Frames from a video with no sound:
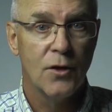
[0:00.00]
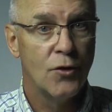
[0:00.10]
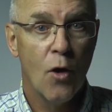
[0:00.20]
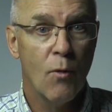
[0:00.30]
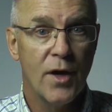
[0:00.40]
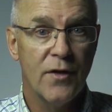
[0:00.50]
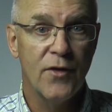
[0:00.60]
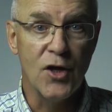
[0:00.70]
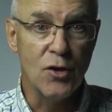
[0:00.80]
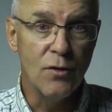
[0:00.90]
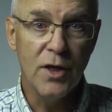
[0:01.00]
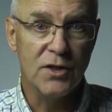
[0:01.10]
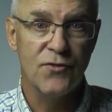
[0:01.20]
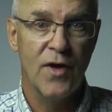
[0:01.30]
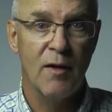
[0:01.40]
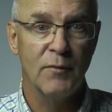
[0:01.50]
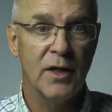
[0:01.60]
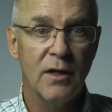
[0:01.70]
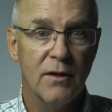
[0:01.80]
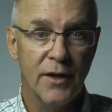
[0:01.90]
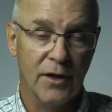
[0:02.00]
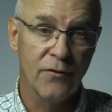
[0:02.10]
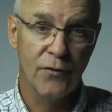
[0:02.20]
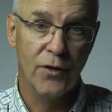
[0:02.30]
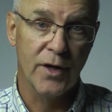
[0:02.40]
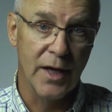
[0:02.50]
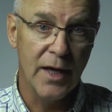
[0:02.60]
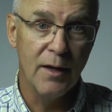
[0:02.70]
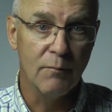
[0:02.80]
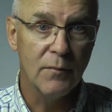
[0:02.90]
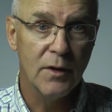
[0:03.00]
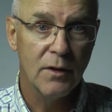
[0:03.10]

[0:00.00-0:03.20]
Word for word: No one in the eunuch's family that converted him.